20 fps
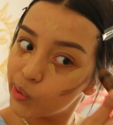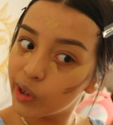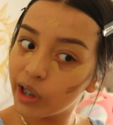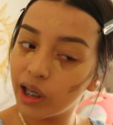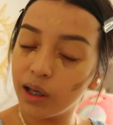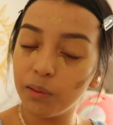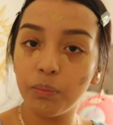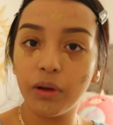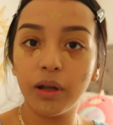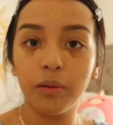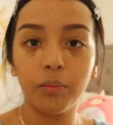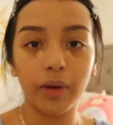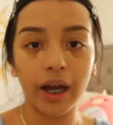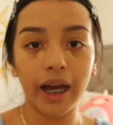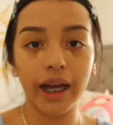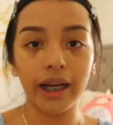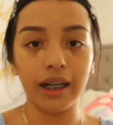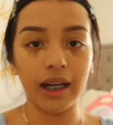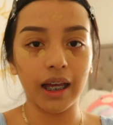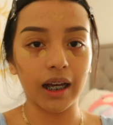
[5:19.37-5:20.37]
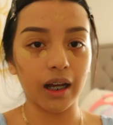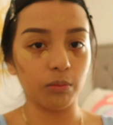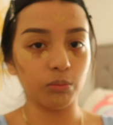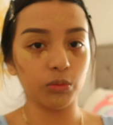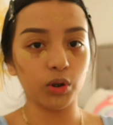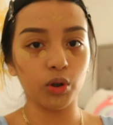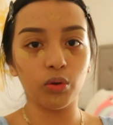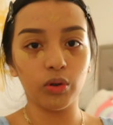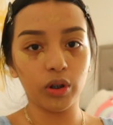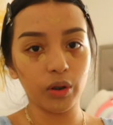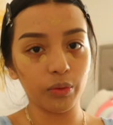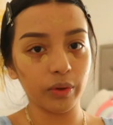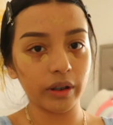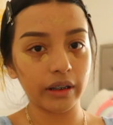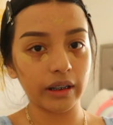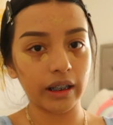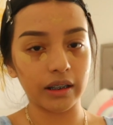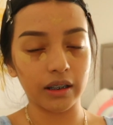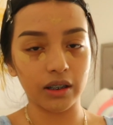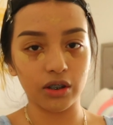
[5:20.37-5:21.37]
Keep in mind, like, I'm the only
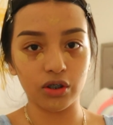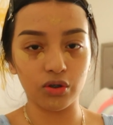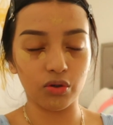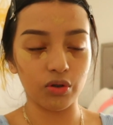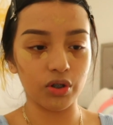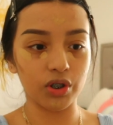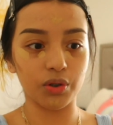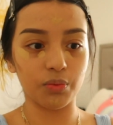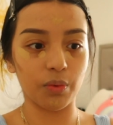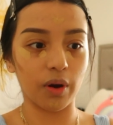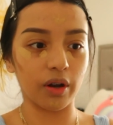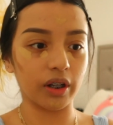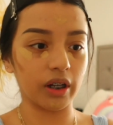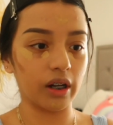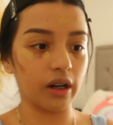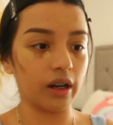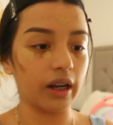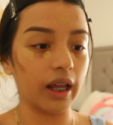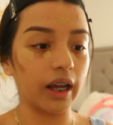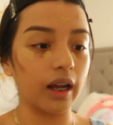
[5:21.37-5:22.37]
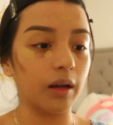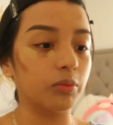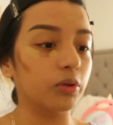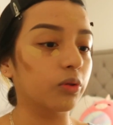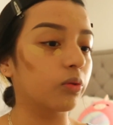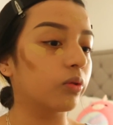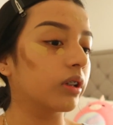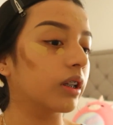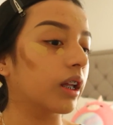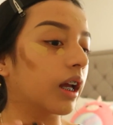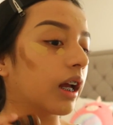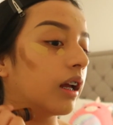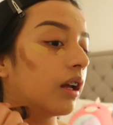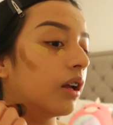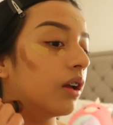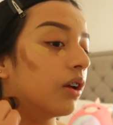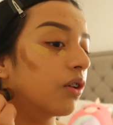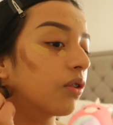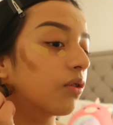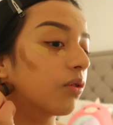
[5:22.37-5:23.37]
one that does chores around here. Like, I'm the one that
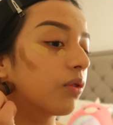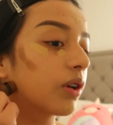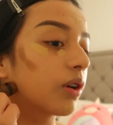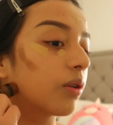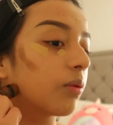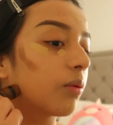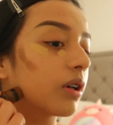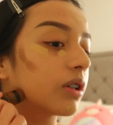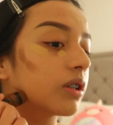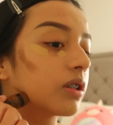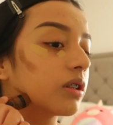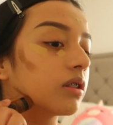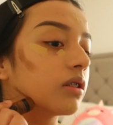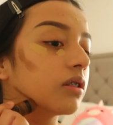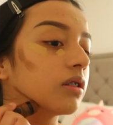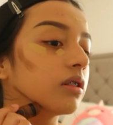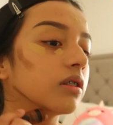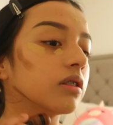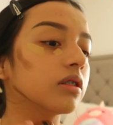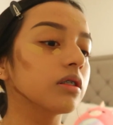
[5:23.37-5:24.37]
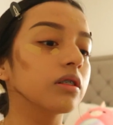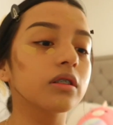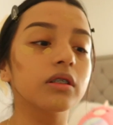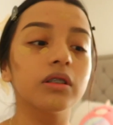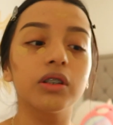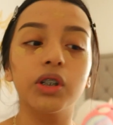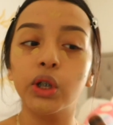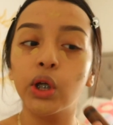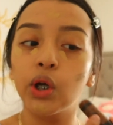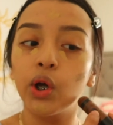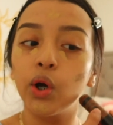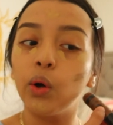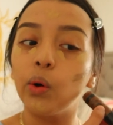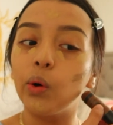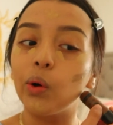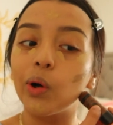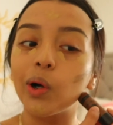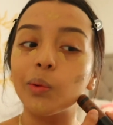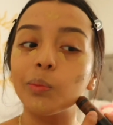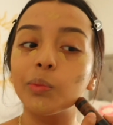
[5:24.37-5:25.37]
freaking washes the dishes,
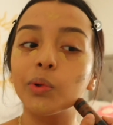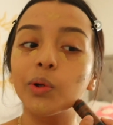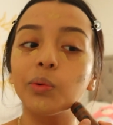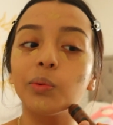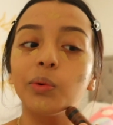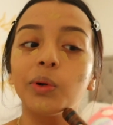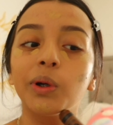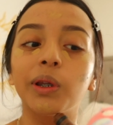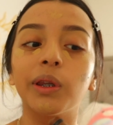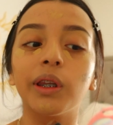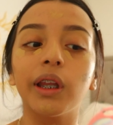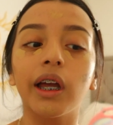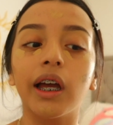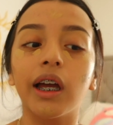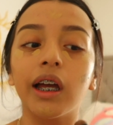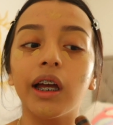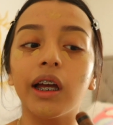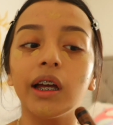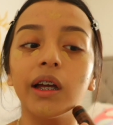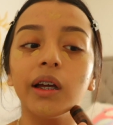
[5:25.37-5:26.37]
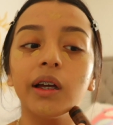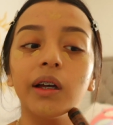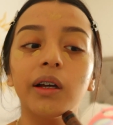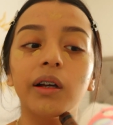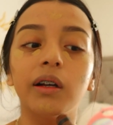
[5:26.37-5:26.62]
or I'm the one that